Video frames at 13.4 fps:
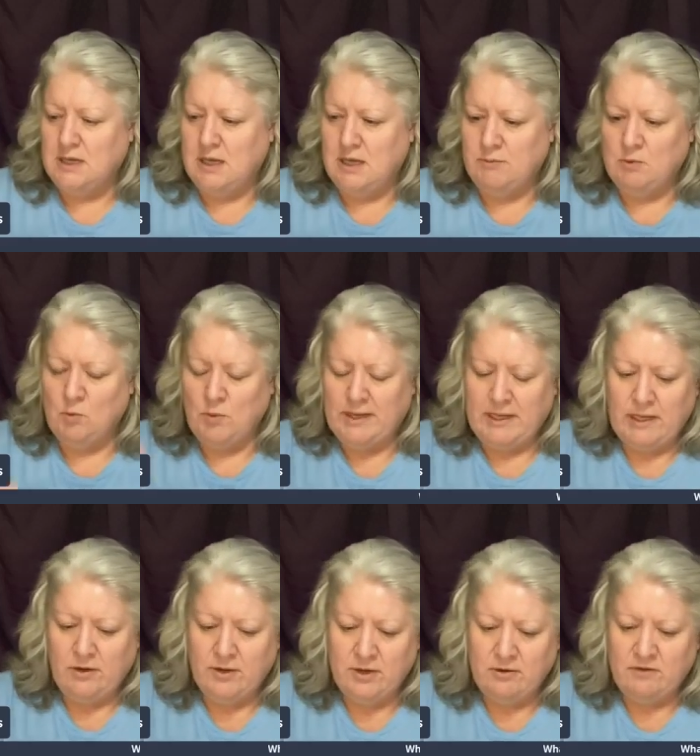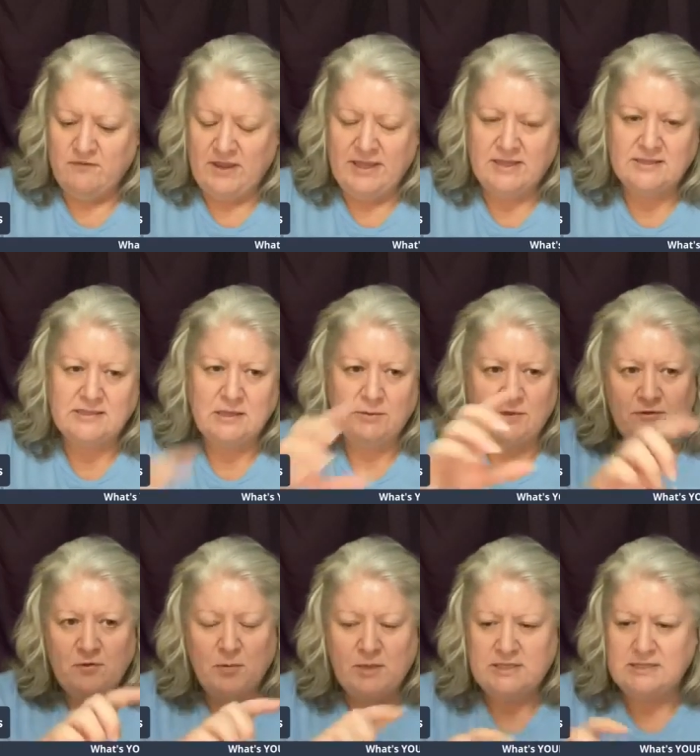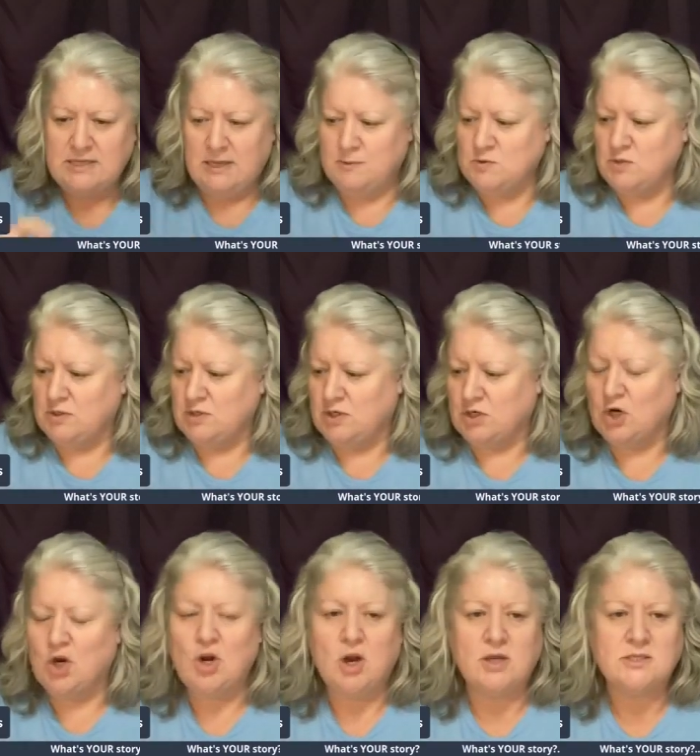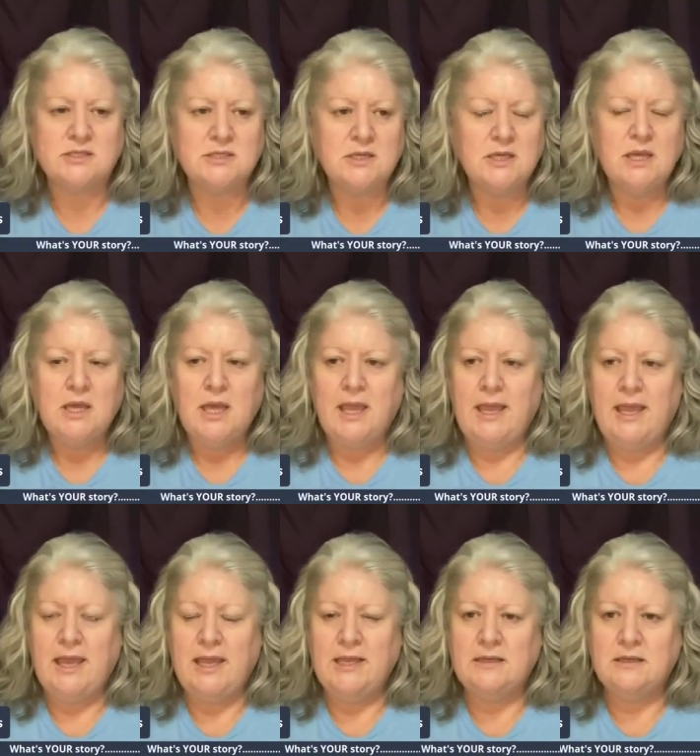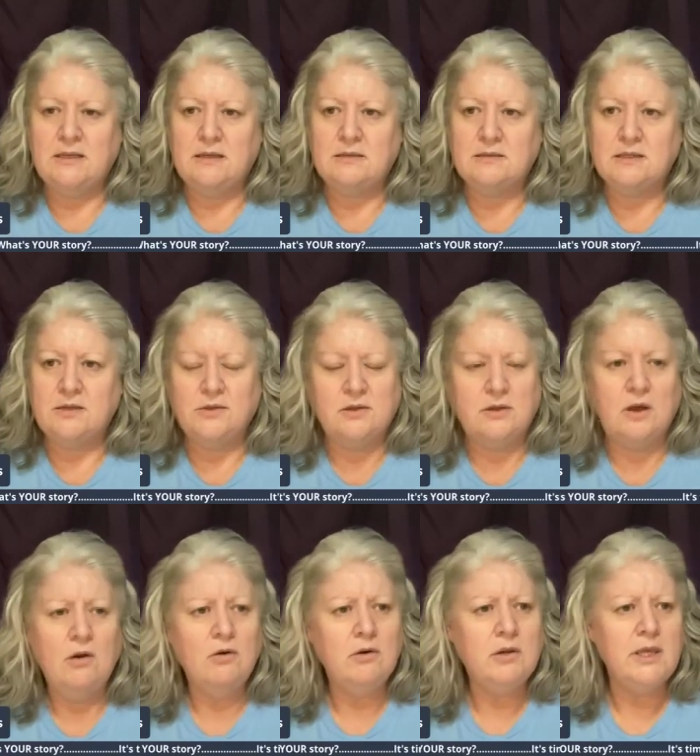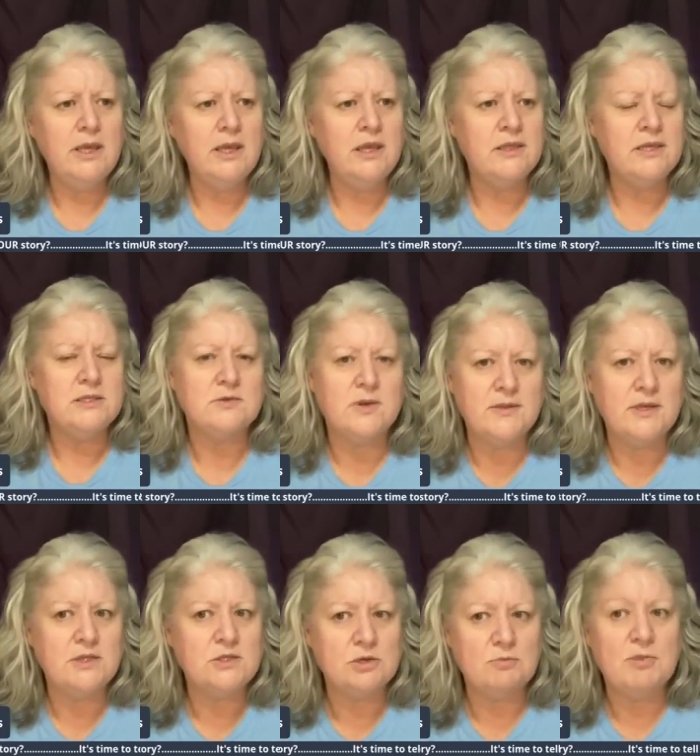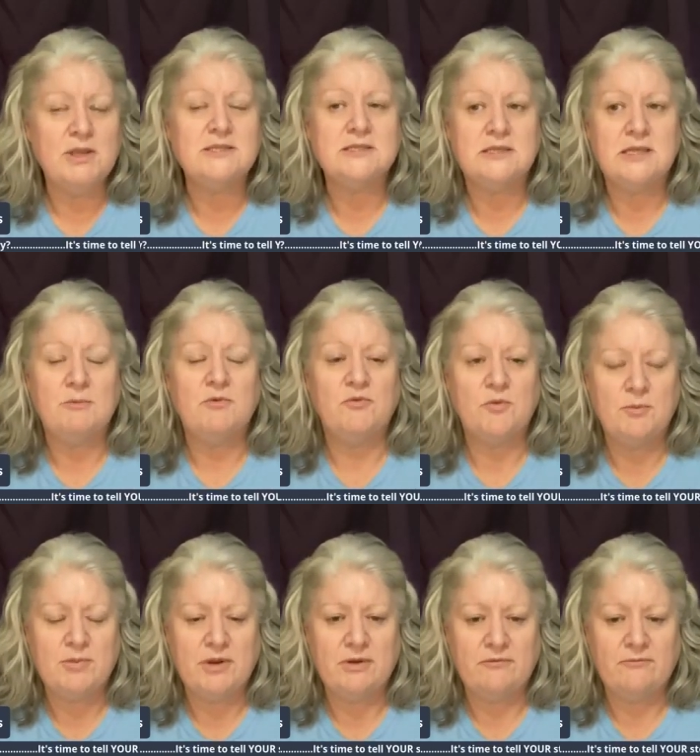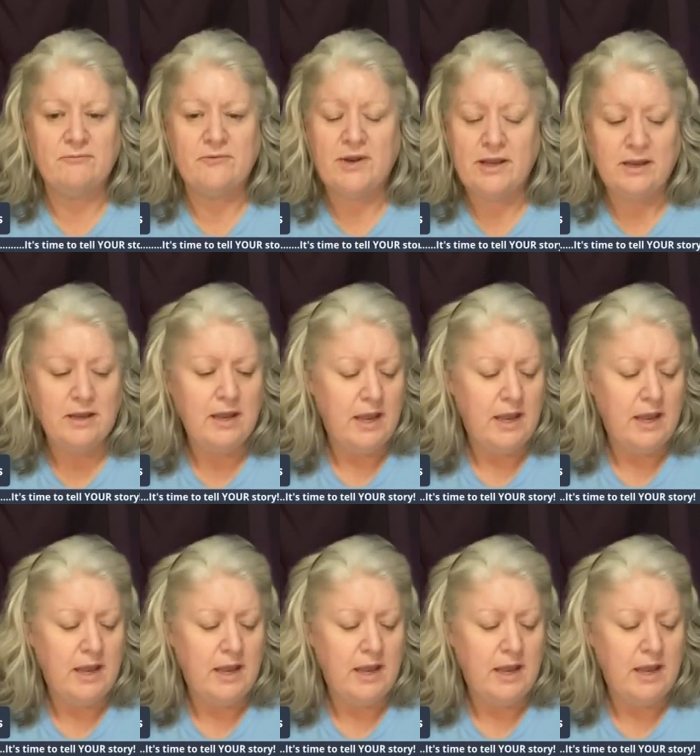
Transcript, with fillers: in one area of Vegas there with everybody's names written on a cross. And I sort of thought, oh yeah, that's right, that took place the day before we buried Brad.